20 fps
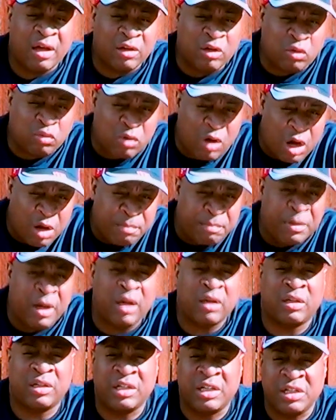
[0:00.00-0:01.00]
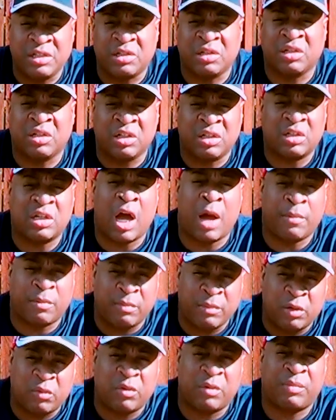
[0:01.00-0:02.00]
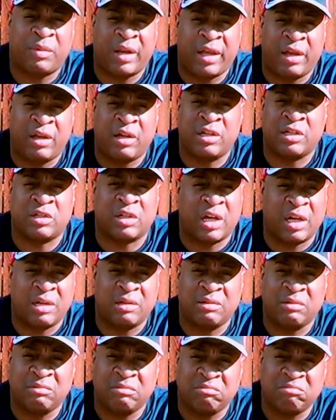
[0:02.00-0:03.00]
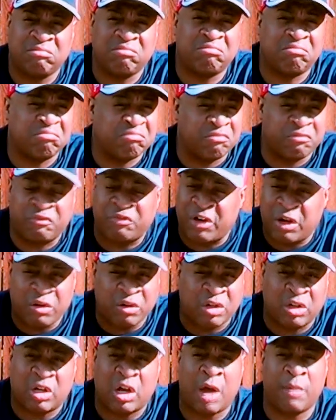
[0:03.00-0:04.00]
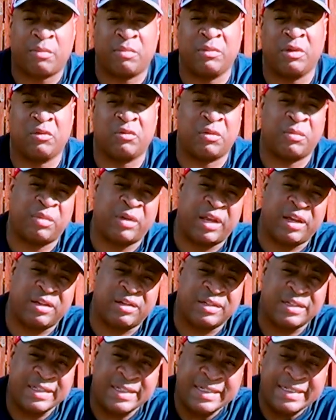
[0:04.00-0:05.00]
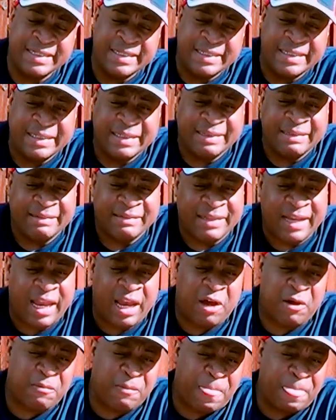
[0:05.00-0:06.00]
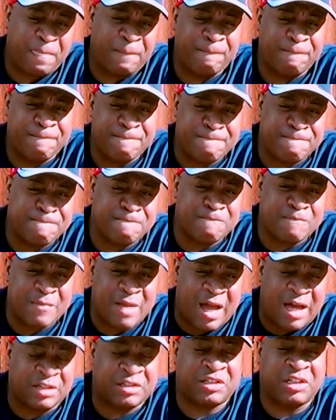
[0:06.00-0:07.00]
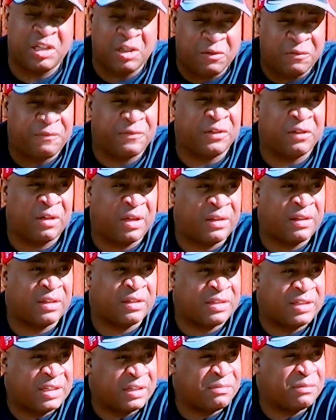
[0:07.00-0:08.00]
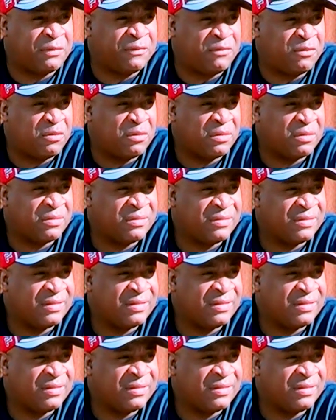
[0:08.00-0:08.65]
Caron Butler, he's a good complimentary player, very good complimentary player. Now, I still feel, as I said before,